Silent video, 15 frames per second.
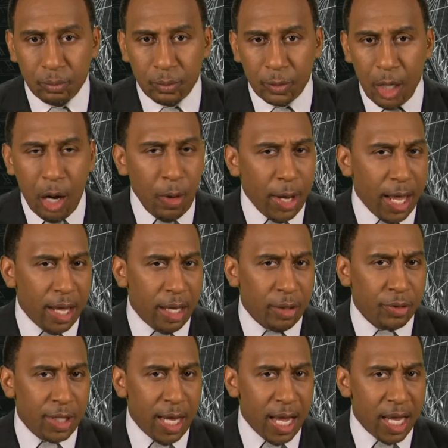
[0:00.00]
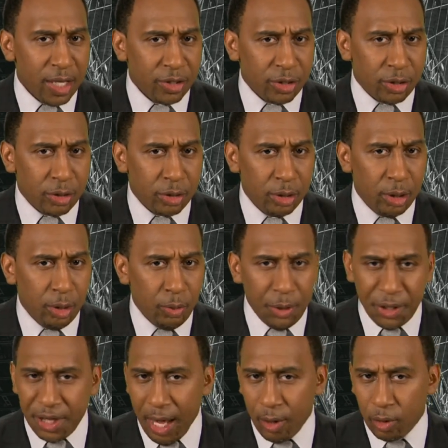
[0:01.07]
Oh, hell yes.
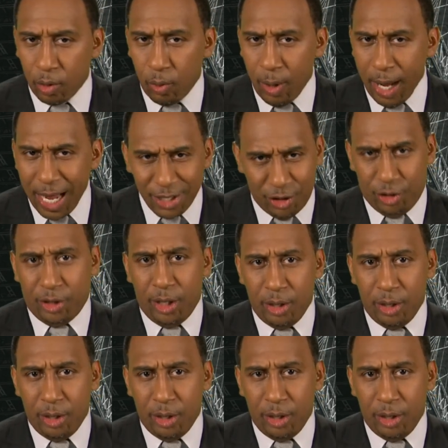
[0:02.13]
Without question.